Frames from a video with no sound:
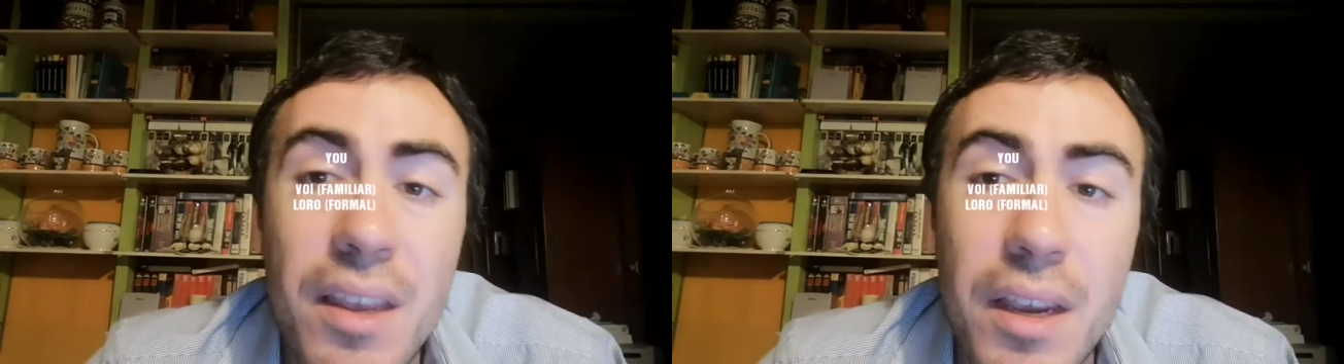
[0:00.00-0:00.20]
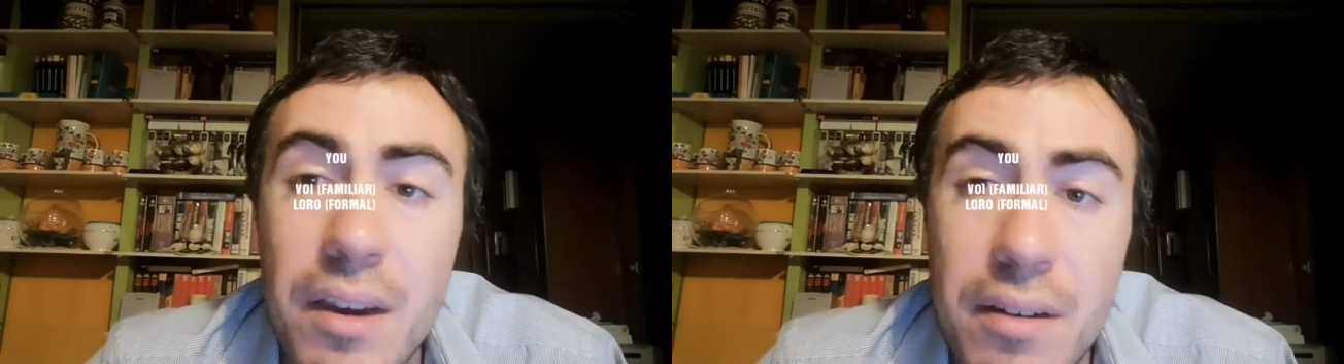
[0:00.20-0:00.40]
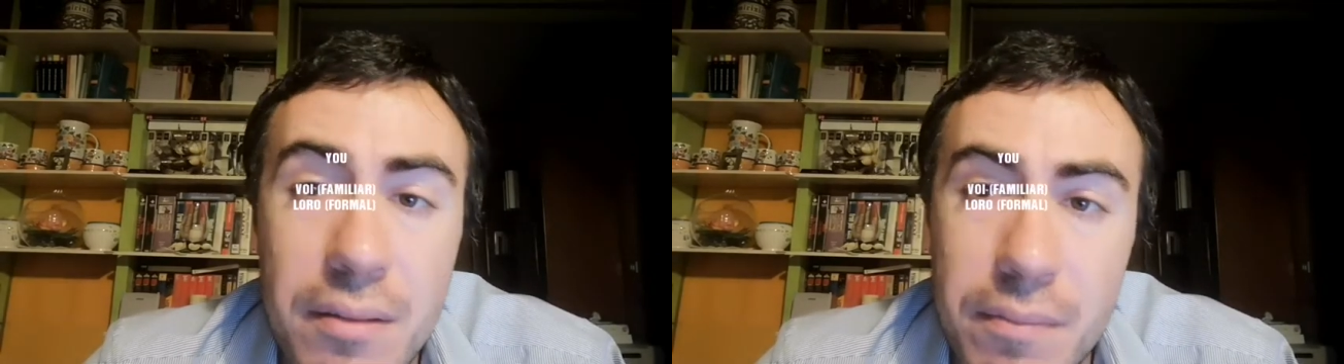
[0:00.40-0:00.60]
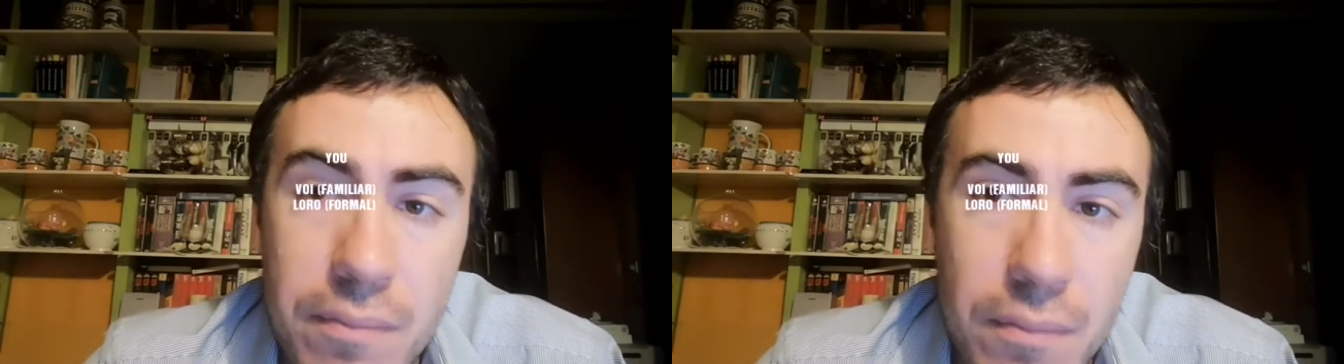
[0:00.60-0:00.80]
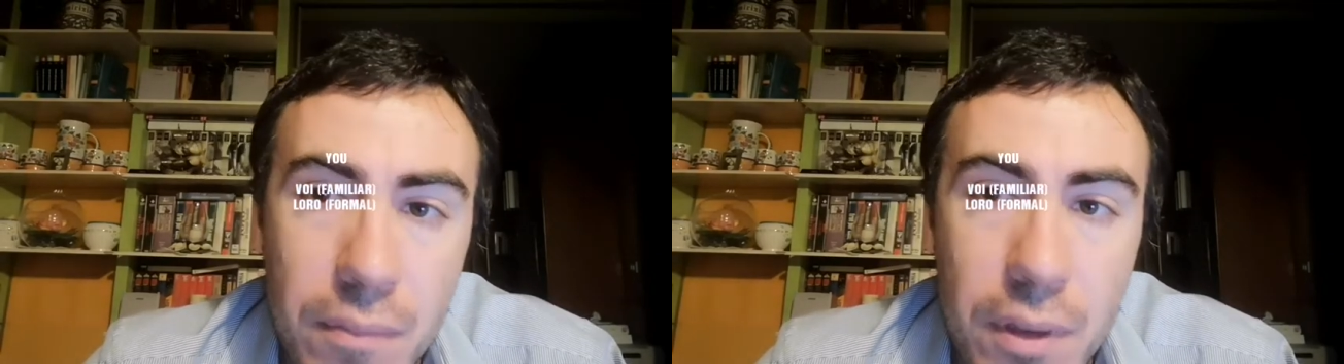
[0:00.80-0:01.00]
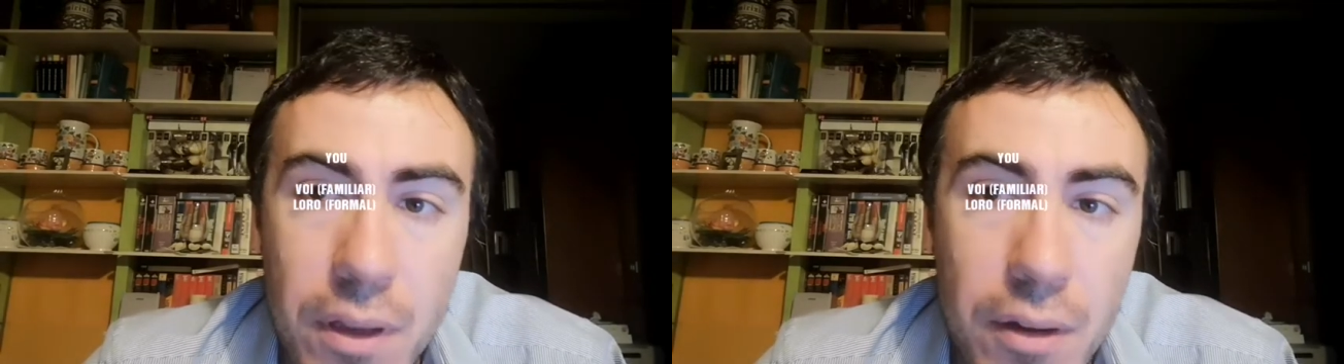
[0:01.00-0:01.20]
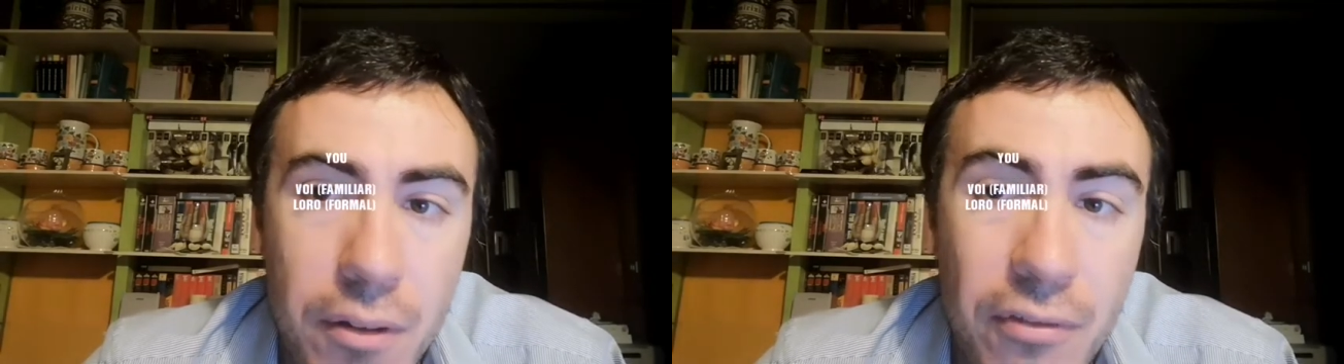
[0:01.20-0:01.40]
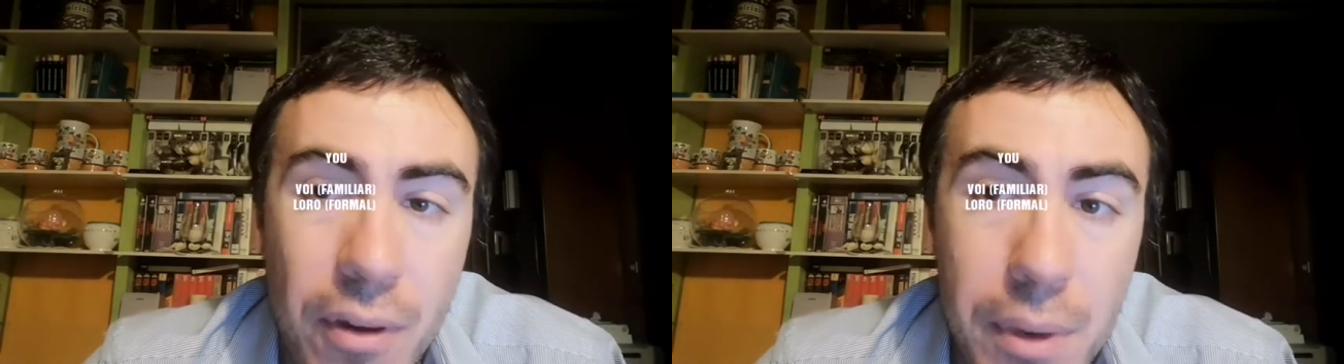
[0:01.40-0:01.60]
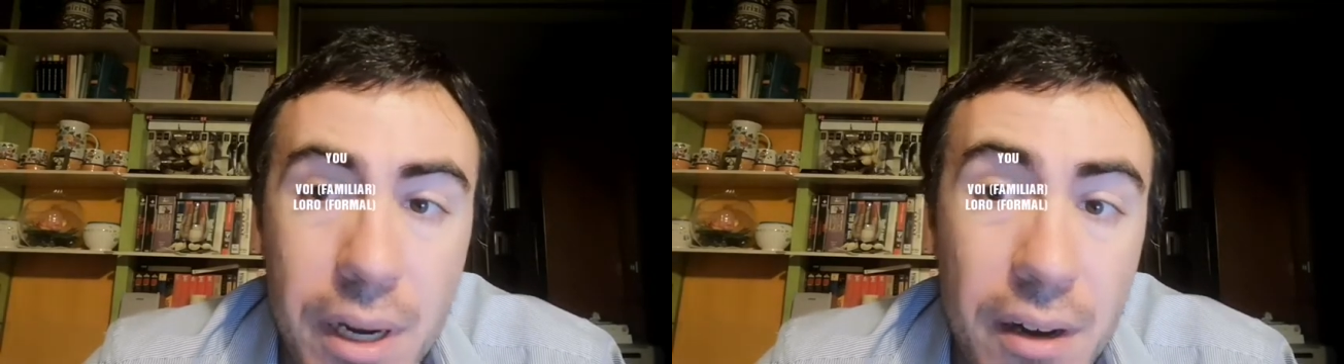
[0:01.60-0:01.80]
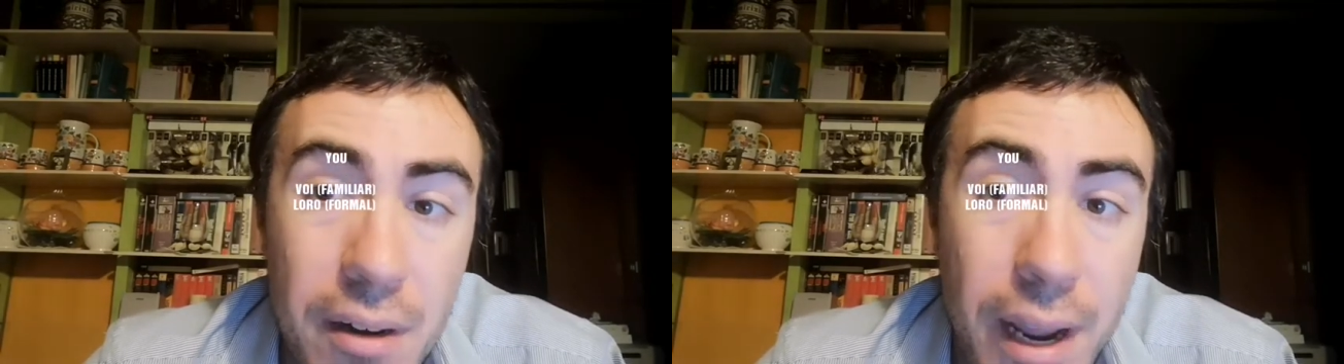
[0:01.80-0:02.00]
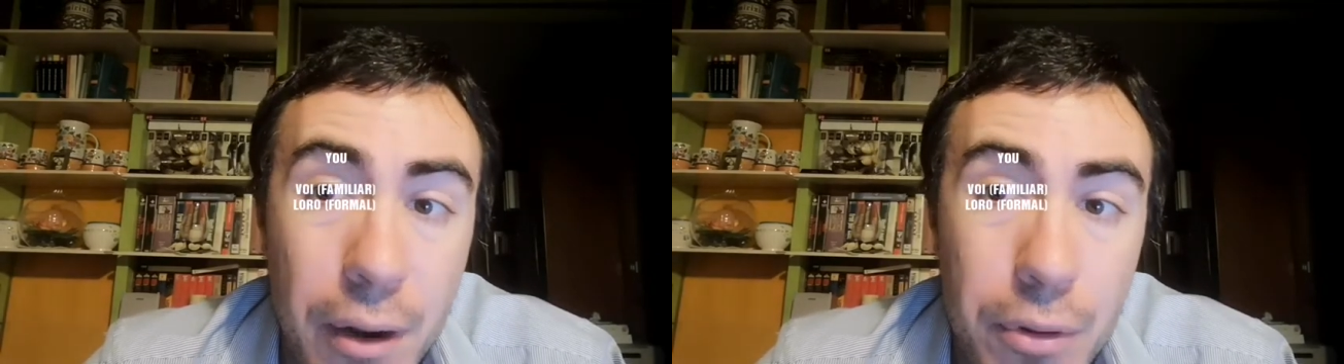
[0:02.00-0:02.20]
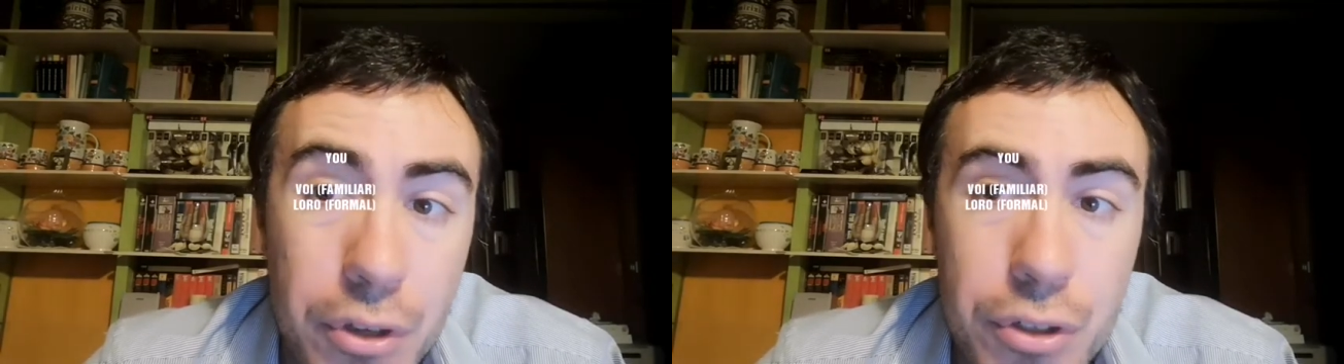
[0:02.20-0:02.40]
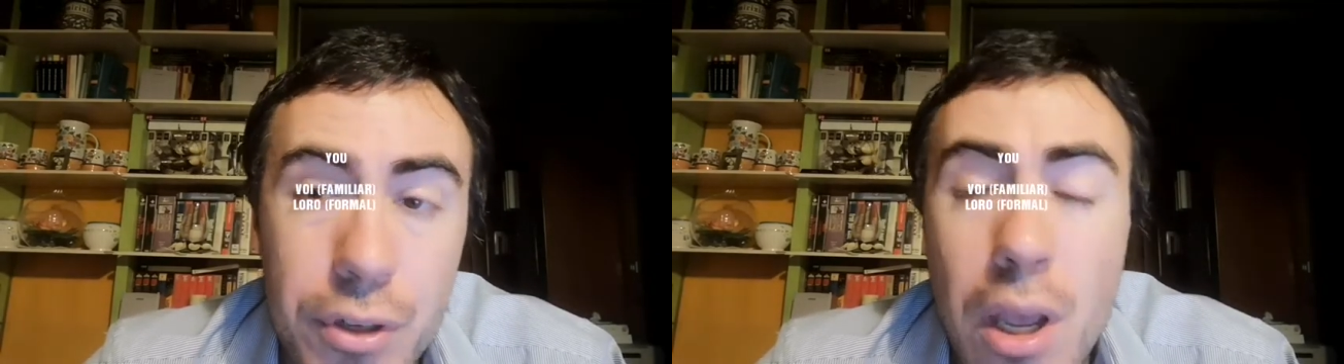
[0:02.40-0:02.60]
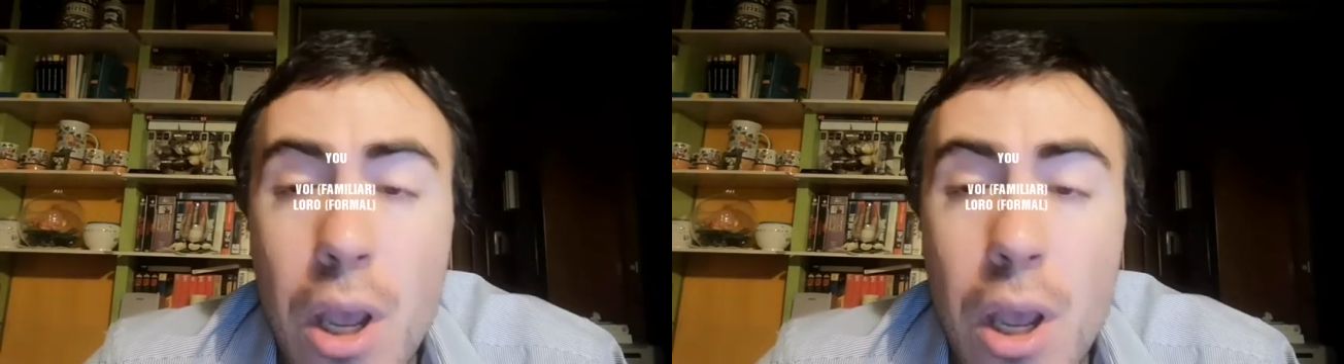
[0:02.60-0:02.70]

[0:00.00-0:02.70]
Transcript: in the familiar language,